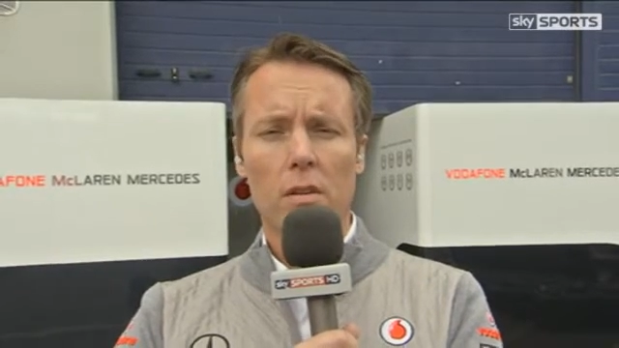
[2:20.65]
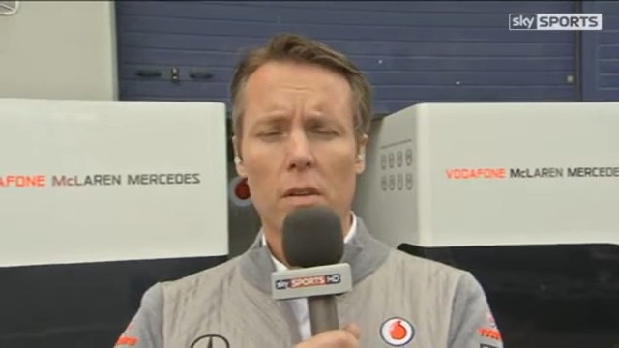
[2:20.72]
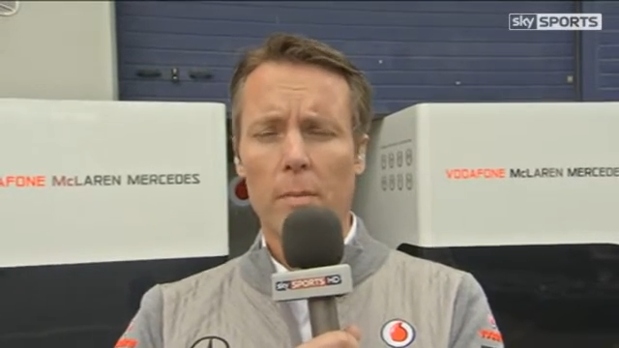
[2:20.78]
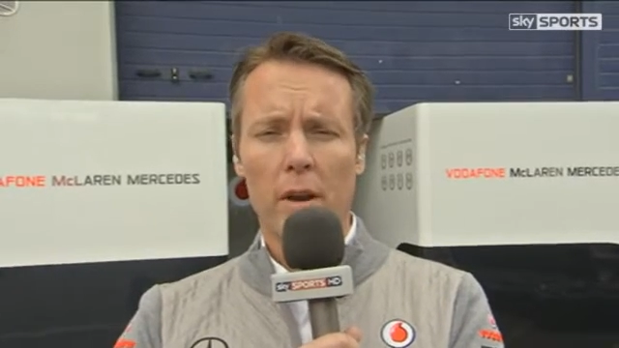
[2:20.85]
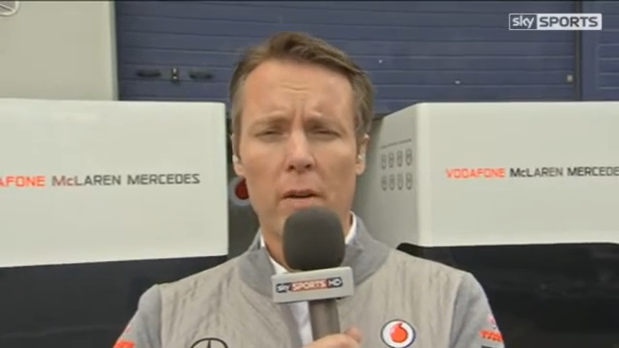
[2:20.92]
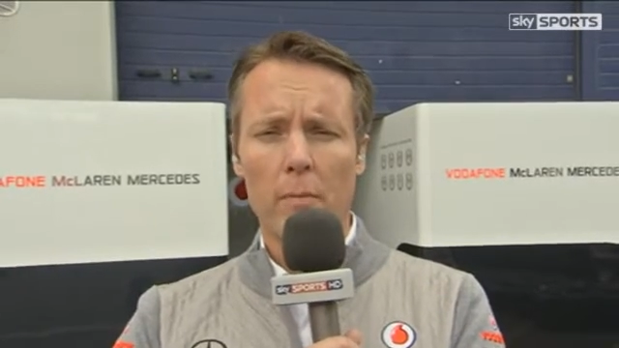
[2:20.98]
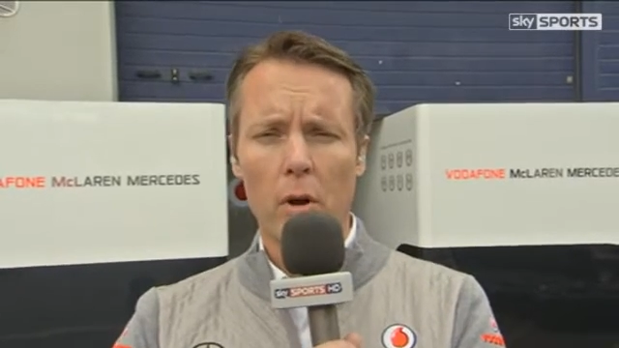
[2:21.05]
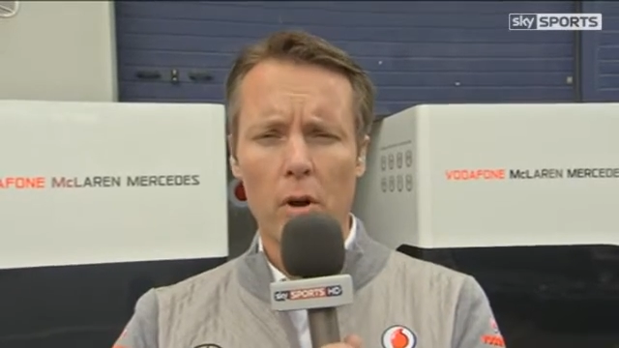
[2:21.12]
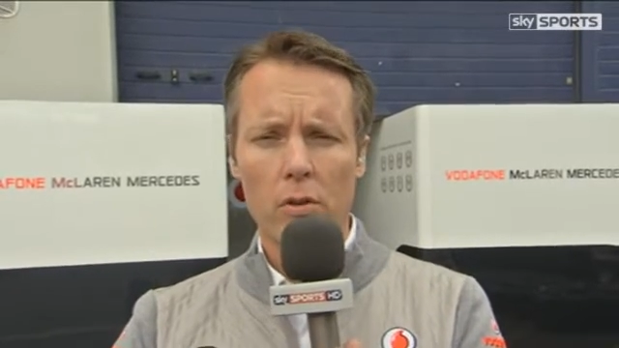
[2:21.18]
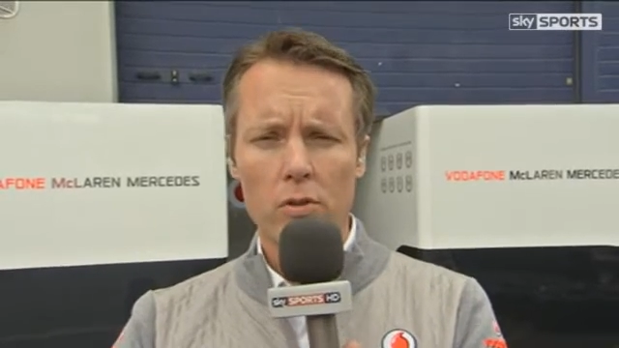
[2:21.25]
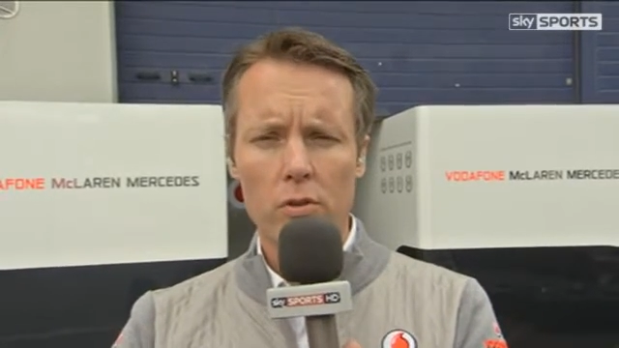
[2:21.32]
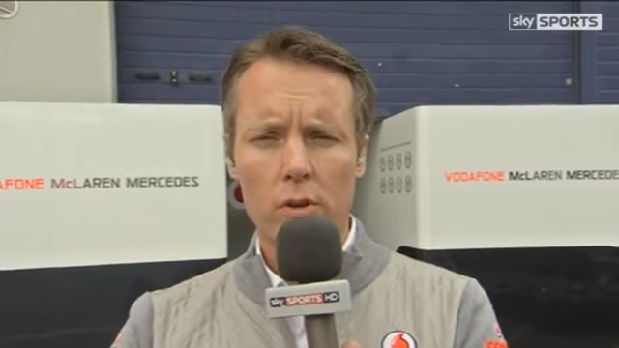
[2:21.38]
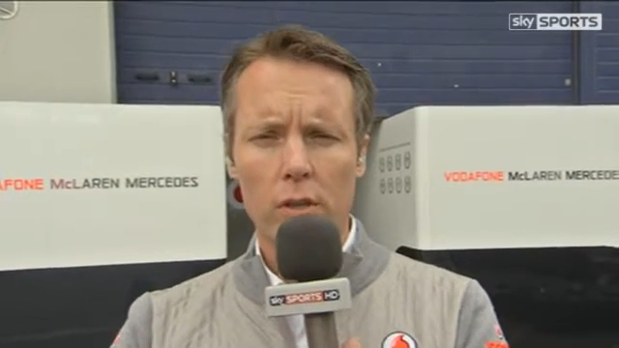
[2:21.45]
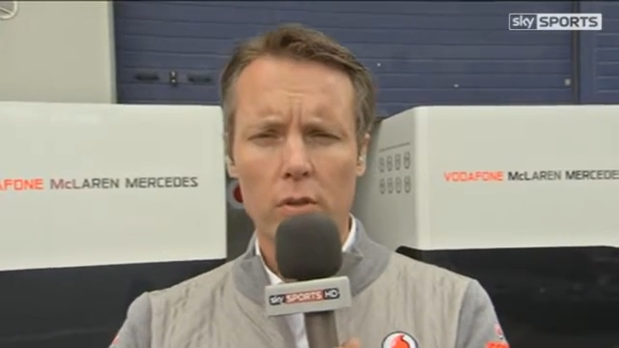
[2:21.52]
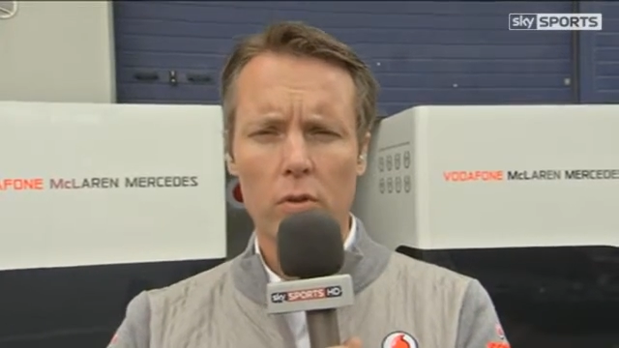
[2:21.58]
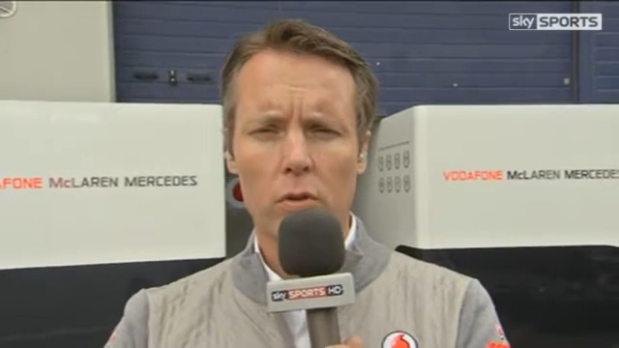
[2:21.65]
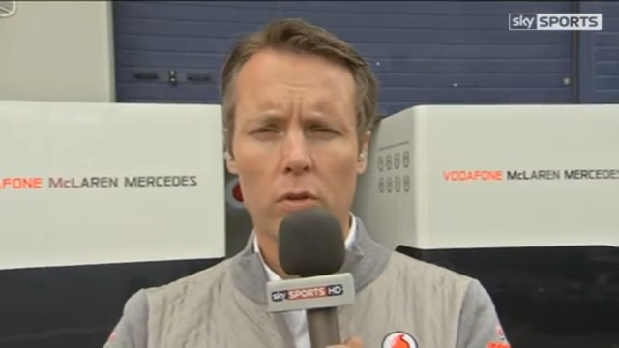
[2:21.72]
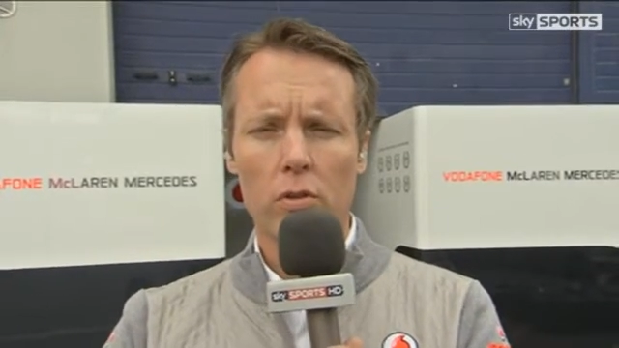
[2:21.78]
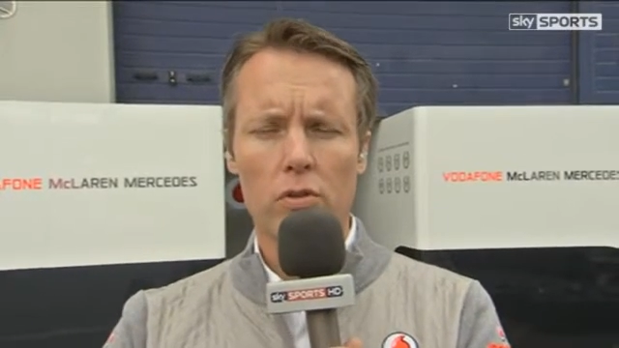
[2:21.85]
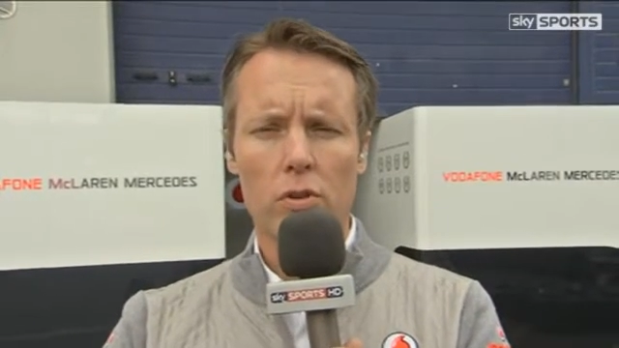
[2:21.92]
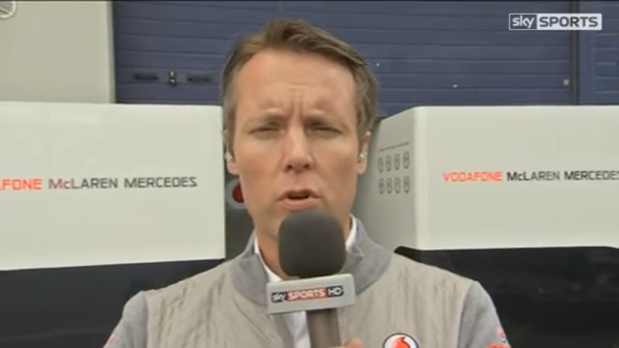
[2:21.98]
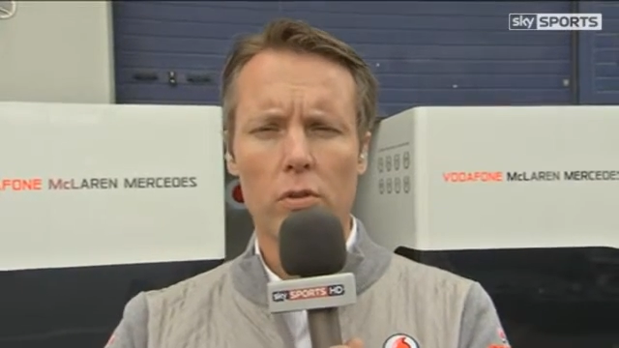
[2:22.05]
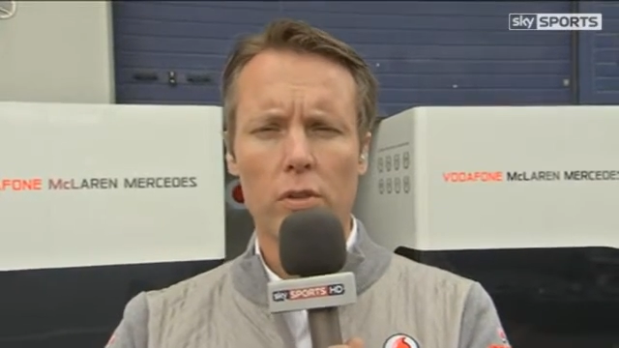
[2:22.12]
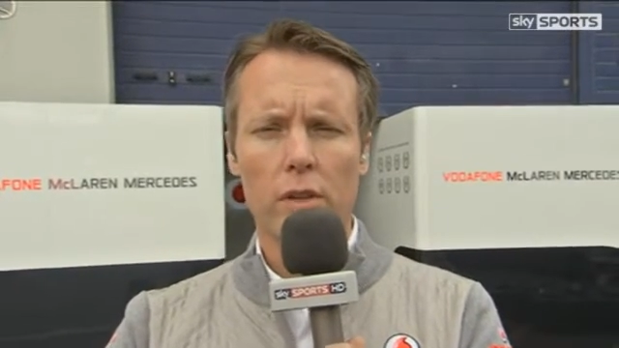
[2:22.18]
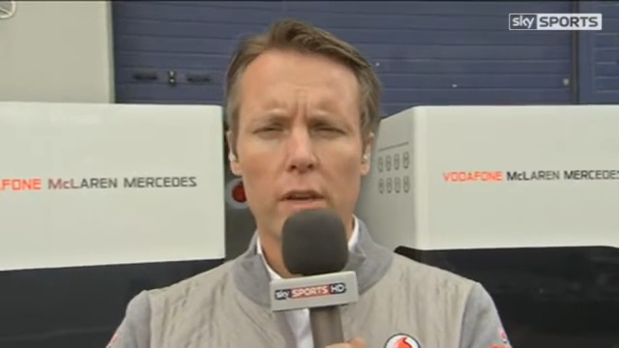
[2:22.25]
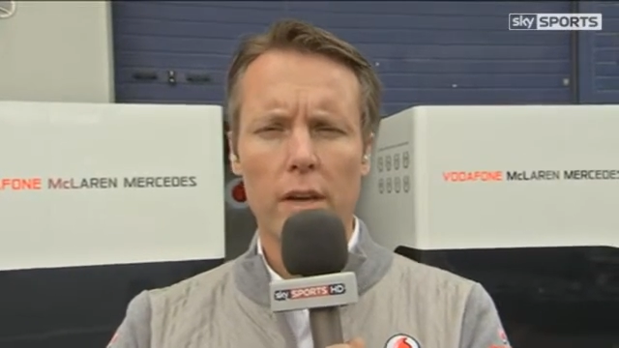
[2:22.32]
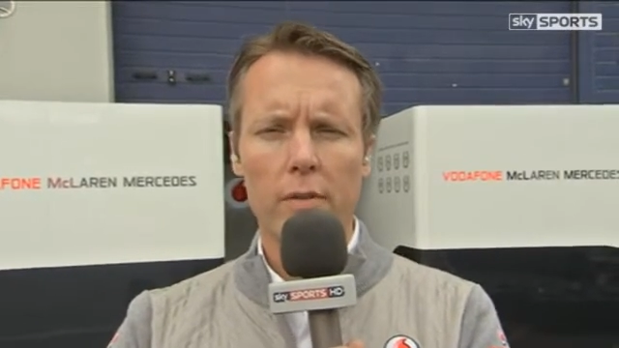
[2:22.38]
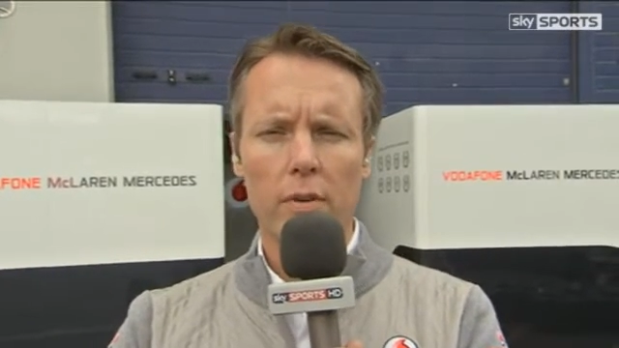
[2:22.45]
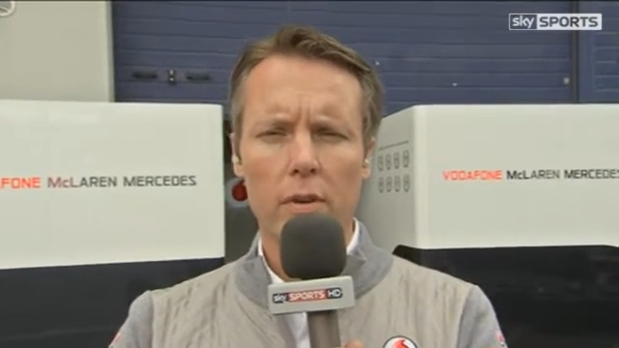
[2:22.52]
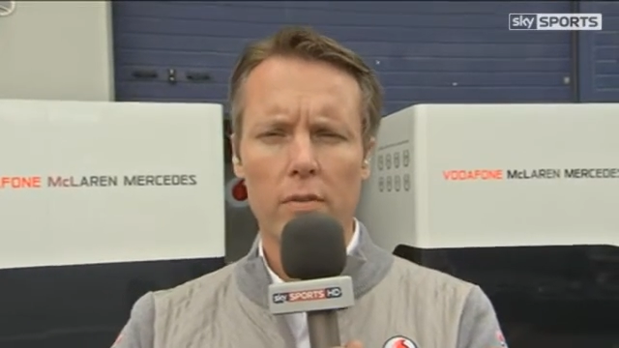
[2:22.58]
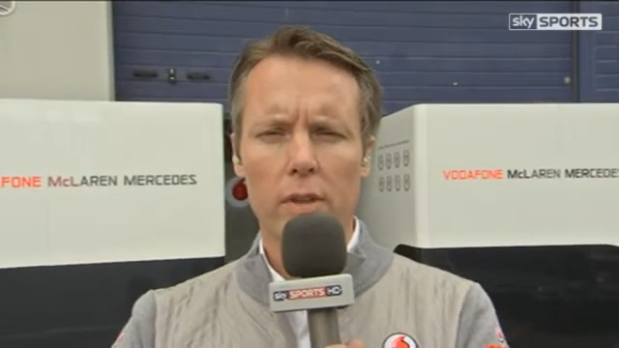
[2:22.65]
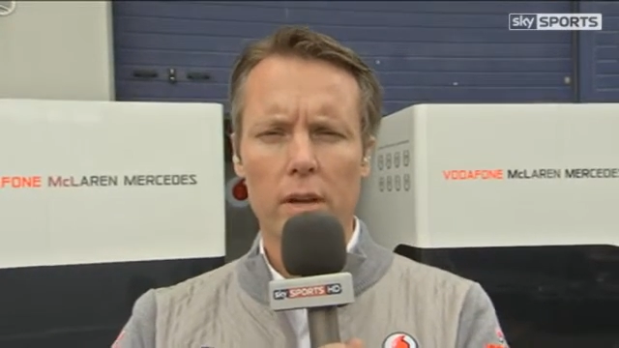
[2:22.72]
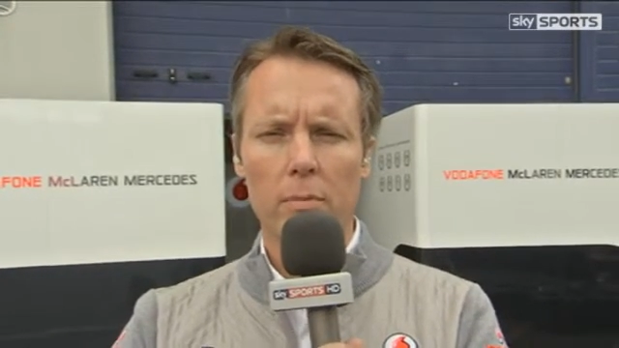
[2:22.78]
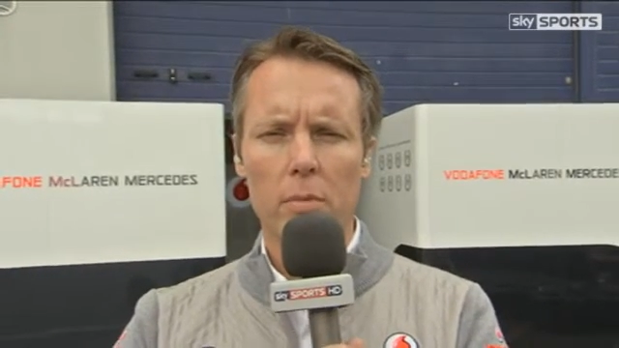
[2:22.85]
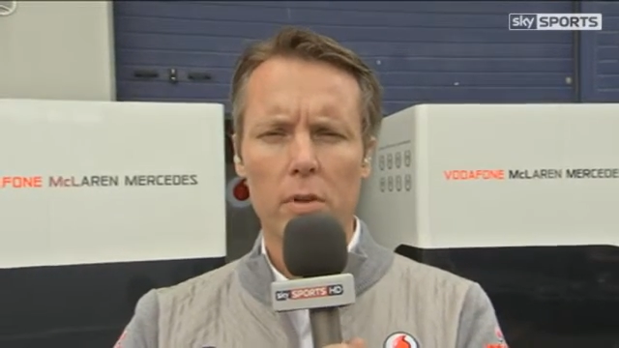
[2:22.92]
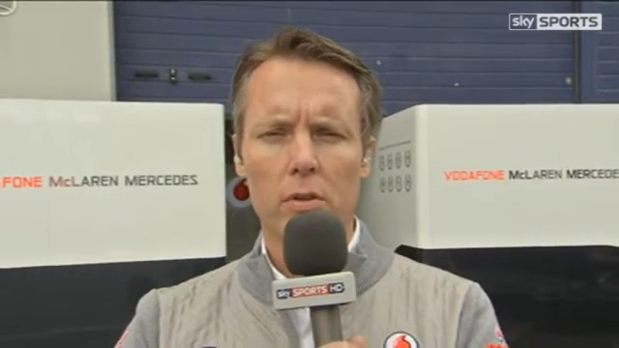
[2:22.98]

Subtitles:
amount of monitoring or control that they have over that,